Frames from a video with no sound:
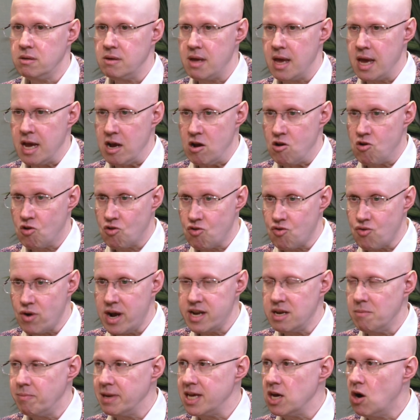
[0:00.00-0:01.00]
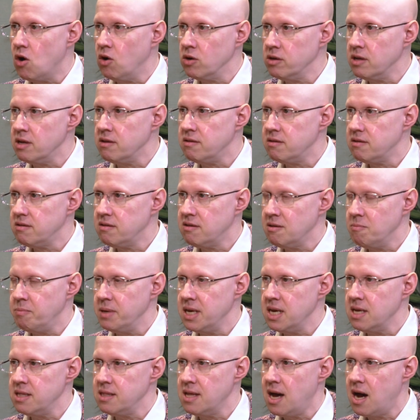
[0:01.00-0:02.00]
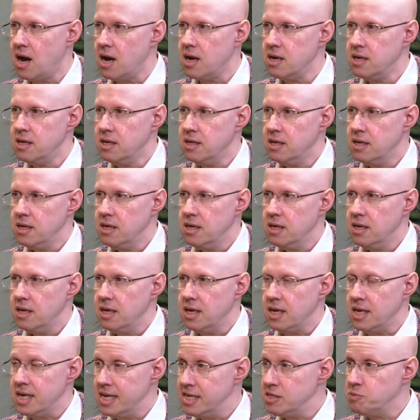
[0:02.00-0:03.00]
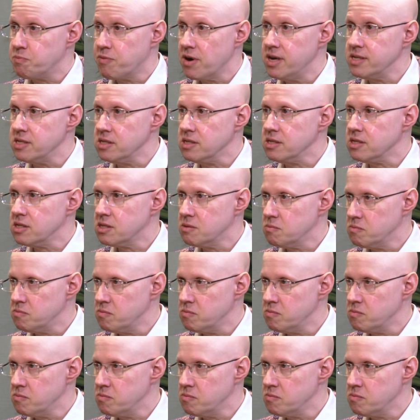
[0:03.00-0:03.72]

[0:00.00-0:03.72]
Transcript: incredibly honoured to be in that, in his presence